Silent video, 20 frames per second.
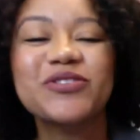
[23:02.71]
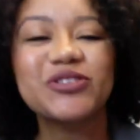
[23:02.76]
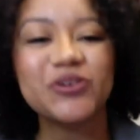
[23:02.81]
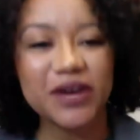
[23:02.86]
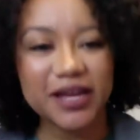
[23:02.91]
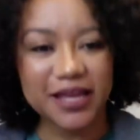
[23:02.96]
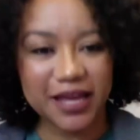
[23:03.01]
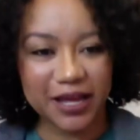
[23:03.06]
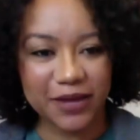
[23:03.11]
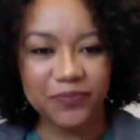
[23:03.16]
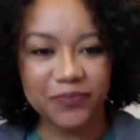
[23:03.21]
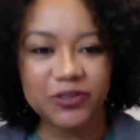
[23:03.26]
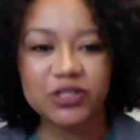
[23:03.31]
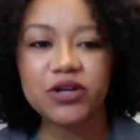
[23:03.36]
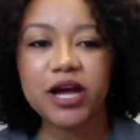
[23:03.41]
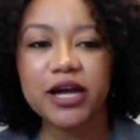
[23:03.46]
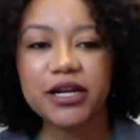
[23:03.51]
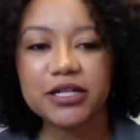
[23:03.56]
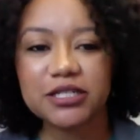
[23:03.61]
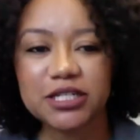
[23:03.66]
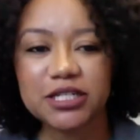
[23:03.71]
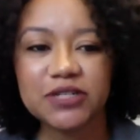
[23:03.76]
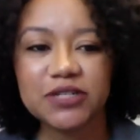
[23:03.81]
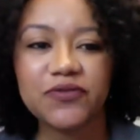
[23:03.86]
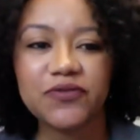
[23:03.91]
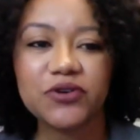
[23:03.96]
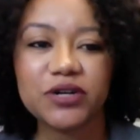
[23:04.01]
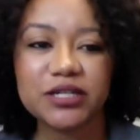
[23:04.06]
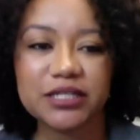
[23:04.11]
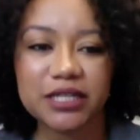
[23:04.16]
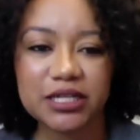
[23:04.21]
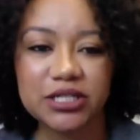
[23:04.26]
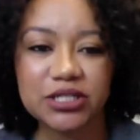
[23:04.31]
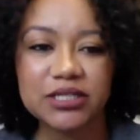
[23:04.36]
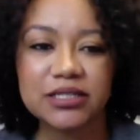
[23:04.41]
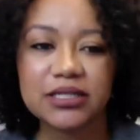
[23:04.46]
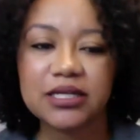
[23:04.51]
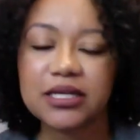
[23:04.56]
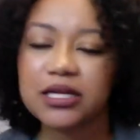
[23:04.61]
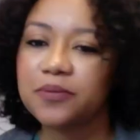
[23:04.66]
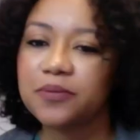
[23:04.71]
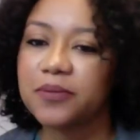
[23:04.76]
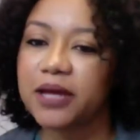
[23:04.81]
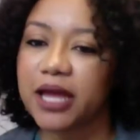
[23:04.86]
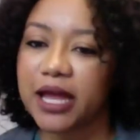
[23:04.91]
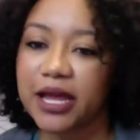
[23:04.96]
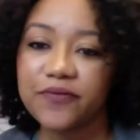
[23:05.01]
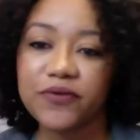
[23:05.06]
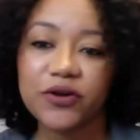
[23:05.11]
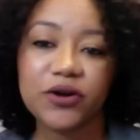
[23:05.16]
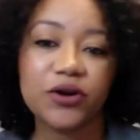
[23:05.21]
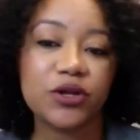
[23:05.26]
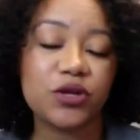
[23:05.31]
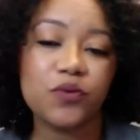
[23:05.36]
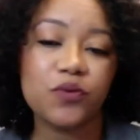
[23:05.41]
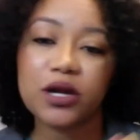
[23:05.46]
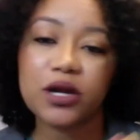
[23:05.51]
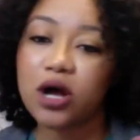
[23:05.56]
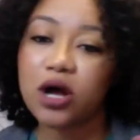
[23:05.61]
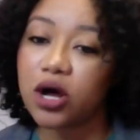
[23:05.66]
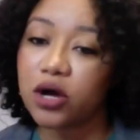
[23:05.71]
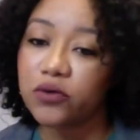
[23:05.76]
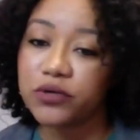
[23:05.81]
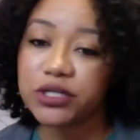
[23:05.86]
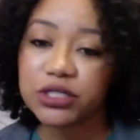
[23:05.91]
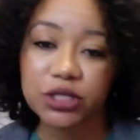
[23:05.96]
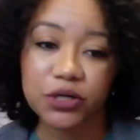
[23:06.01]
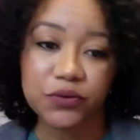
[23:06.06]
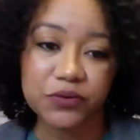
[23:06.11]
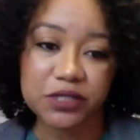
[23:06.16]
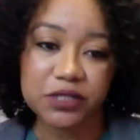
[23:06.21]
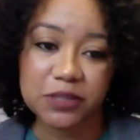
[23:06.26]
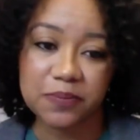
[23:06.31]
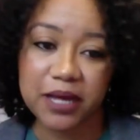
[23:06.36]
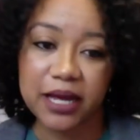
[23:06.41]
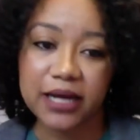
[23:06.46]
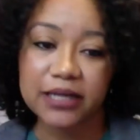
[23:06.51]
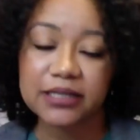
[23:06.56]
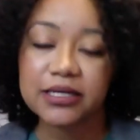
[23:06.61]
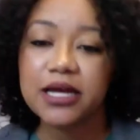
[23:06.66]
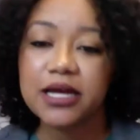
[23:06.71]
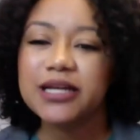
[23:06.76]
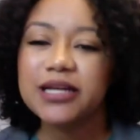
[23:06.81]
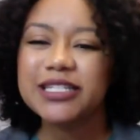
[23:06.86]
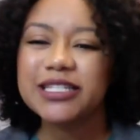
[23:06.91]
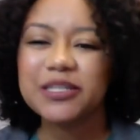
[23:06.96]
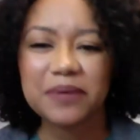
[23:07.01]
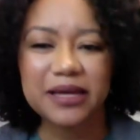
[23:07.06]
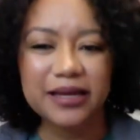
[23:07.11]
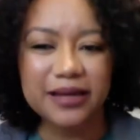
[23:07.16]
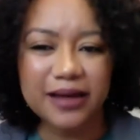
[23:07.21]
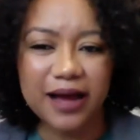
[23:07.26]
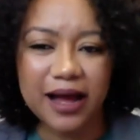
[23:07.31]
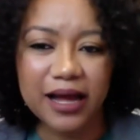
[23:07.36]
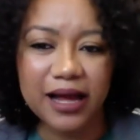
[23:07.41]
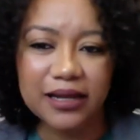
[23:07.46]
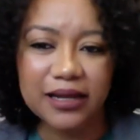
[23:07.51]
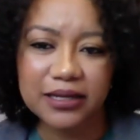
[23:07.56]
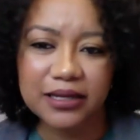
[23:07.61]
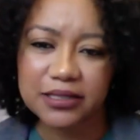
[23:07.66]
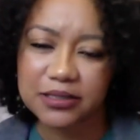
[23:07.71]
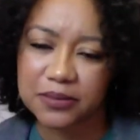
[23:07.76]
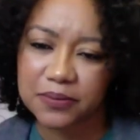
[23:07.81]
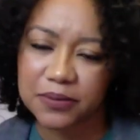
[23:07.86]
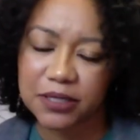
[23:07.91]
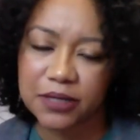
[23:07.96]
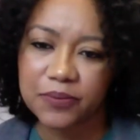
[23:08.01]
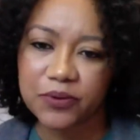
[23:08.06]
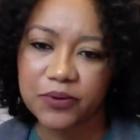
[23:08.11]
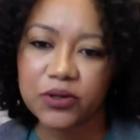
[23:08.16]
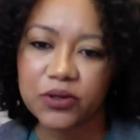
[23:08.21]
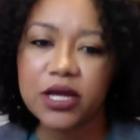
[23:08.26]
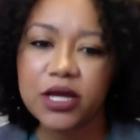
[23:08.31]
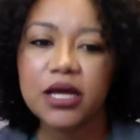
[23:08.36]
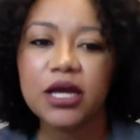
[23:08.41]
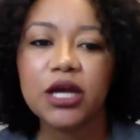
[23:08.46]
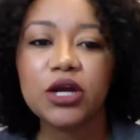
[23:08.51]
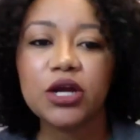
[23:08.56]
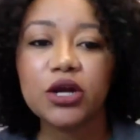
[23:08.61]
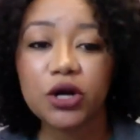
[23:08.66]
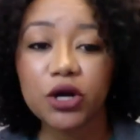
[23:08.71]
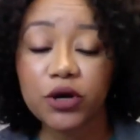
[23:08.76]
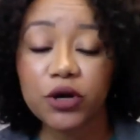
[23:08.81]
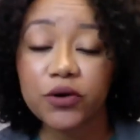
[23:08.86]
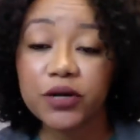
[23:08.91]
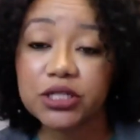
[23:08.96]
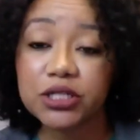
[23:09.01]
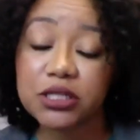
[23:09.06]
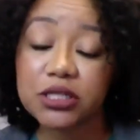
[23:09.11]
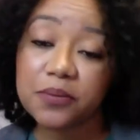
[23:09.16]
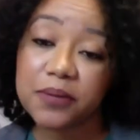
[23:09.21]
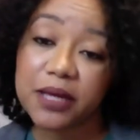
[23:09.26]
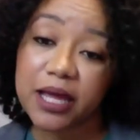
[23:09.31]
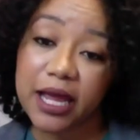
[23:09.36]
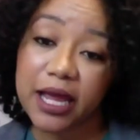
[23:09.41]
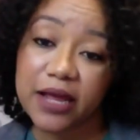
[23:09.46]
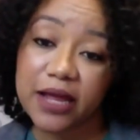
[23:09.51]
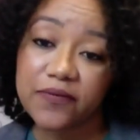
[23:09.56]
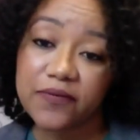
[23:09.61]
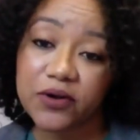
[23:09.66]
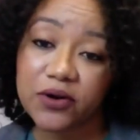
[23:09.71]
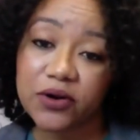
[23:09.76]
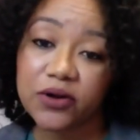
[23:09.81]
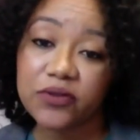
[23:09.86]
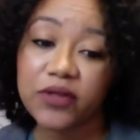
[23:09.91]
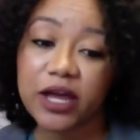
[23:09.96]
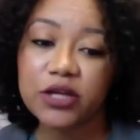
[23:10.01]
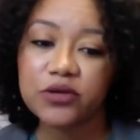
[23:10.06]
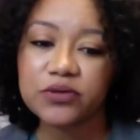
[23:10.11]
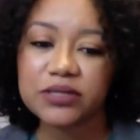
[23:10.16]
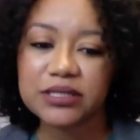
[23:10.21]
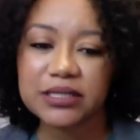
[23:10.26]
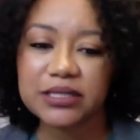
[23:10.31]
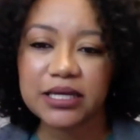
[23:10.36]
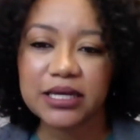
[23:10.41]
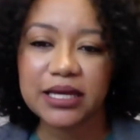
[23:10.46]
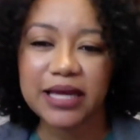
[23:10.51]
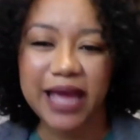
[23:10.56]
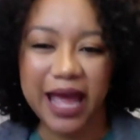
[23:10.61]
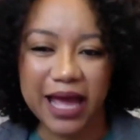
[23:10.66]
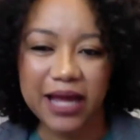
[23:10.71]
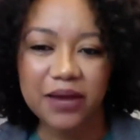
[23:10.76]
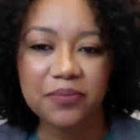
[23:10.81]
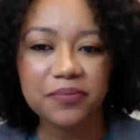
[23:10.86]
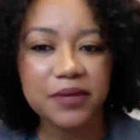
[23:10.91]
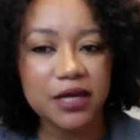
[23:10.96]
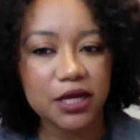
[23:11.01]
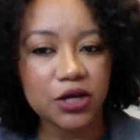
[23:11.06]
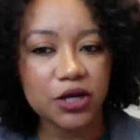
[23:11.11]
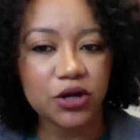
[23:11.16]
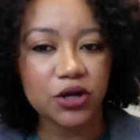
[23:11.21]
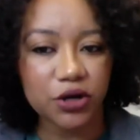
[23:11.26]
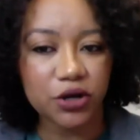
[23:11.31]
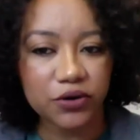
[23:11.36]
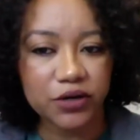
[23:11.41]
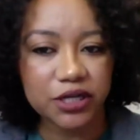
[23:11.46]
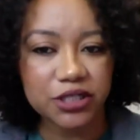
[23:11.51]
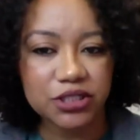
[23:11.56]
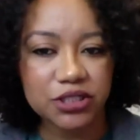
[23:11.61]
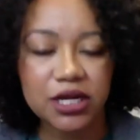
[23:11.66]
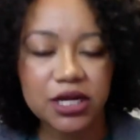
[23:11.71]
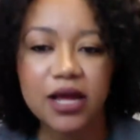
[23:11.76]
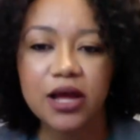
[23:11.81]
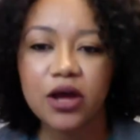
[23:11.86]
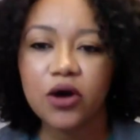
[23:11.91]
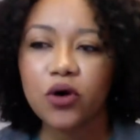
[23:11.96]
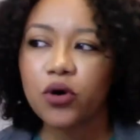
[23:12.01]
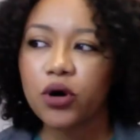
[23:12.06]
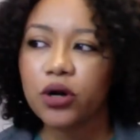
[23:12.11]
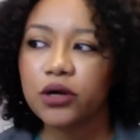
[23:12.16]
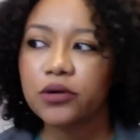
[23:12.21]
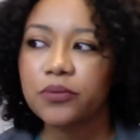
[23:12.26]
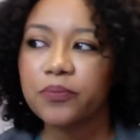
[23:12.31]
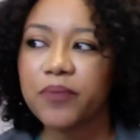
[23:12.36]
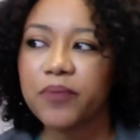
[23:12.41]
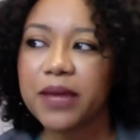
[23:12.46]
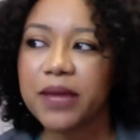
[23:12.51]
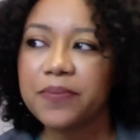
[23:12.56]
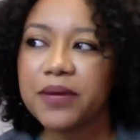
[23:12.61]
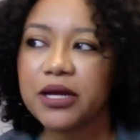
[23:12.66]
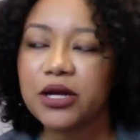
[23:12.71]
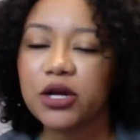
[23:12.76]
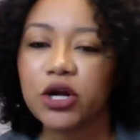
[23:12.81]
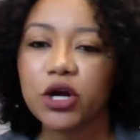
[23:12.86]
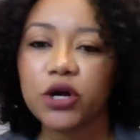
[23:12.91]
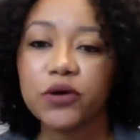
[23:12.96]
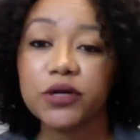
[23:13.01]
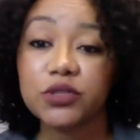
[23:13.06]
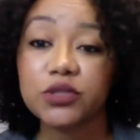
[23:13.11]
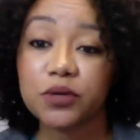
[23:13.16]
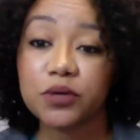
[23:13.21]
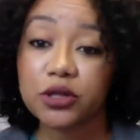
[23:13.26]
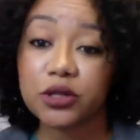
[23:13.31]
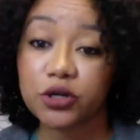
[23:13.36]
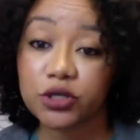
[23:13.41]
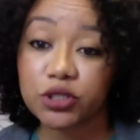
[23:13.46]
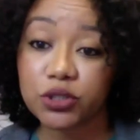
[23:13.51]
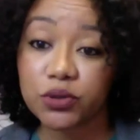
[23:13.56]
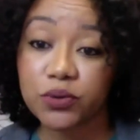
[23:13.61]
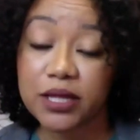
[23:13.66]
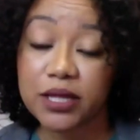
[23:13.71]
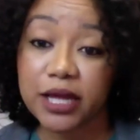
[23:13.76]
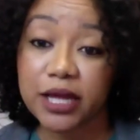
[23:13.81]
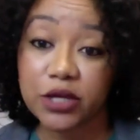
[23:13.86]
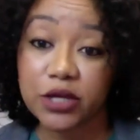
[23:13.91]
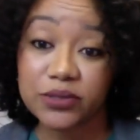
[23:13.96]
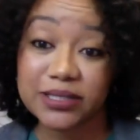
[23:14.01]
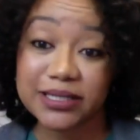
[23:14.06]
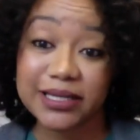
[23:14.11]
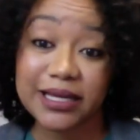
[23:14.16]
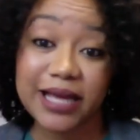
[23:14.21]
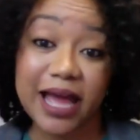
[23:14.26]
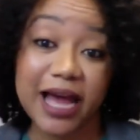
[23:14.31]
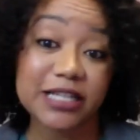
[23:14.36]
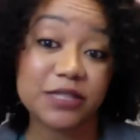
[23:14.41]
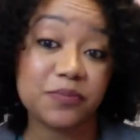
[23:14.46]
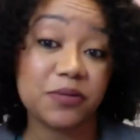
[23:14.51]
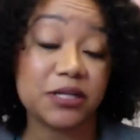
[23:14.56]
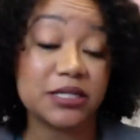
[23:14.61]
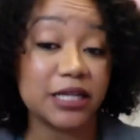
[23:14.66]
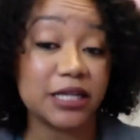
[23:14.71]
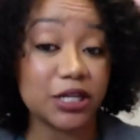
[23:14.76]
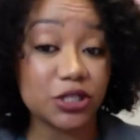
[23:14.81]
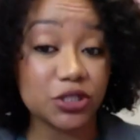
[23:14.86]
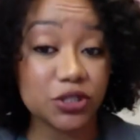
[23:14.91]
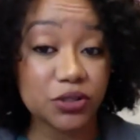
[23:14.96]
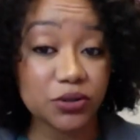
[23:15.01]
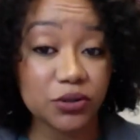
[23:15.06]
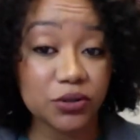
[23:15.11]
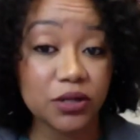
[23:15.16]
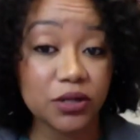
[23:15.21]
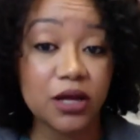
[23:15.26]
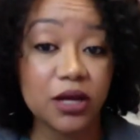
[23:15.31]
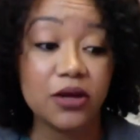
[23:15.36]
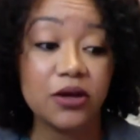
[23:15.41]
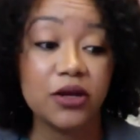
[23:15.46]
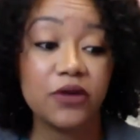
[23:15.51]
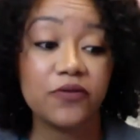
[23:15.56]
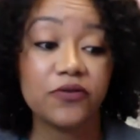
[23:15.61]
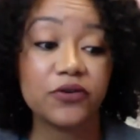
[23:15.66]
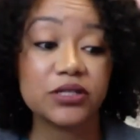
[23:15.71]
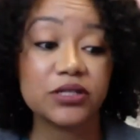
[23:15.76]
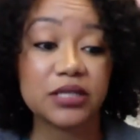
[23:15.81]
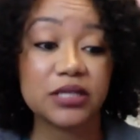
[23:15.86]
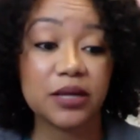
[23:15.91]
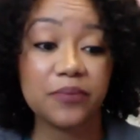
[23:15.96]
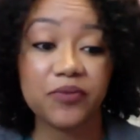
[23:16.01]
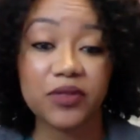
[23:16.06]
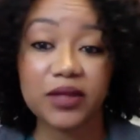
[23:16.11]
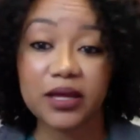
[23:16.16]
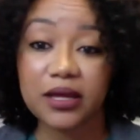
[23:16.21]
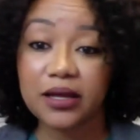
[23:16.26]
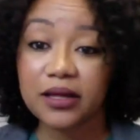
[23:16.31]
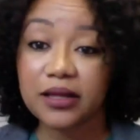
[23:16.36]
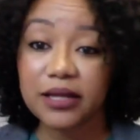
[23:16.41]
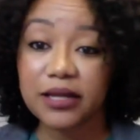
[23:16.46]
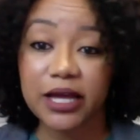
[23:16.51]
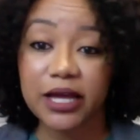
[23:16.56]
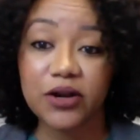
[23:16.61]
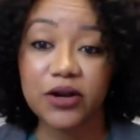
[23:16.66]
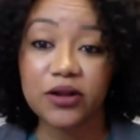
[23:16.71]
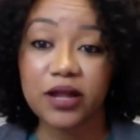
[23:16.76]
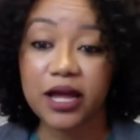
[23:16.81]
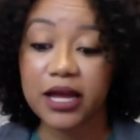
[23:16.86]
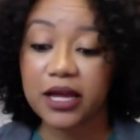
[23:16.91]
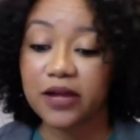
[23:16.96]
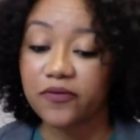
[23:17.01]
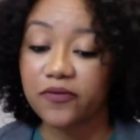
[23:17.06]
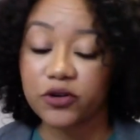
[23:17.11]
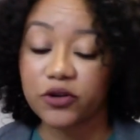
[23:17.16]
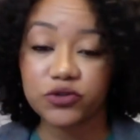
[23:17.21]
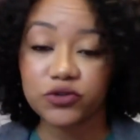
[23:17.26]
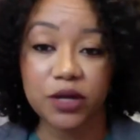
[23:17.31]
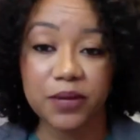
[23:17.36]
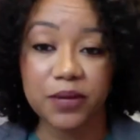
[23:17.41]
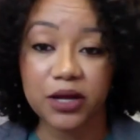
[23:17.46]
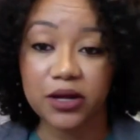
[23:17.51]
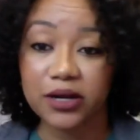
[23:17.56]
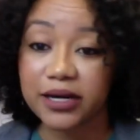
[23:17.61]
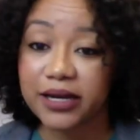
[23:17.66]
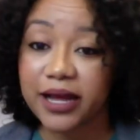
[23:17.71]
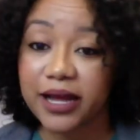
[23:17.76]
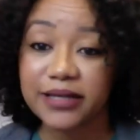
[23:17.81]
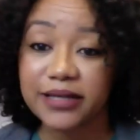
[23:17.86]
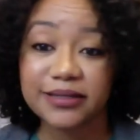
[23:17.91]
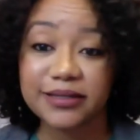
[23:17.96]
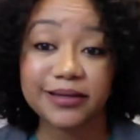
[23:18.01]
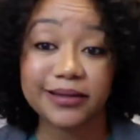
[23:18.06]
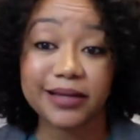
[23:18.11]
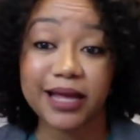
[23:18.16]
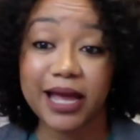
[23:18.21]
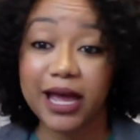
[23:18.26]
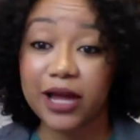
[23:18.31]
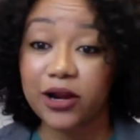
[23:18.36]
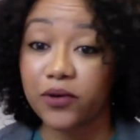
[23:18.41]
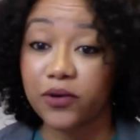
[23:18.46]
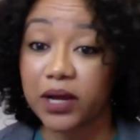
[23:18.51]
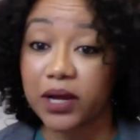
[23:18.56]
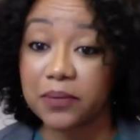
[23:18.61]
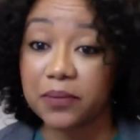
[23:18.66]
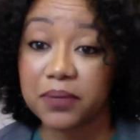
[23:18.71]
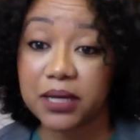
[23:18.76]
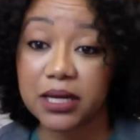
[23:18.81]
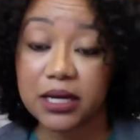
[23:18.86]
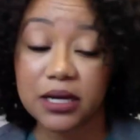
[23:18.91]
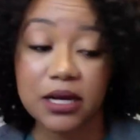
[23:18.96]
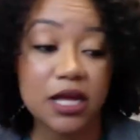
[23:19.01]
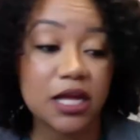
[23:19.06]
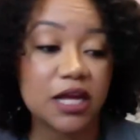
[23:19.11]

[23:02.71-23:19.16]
again, strategies for attention-seeking behavior, you want to always show respect, speak kindly to people, encourage the behavior that you see can be encouraged, or maybe encourage what they're doing that you see has potential for something later, like if they're drumming on a desk, they had a great beat.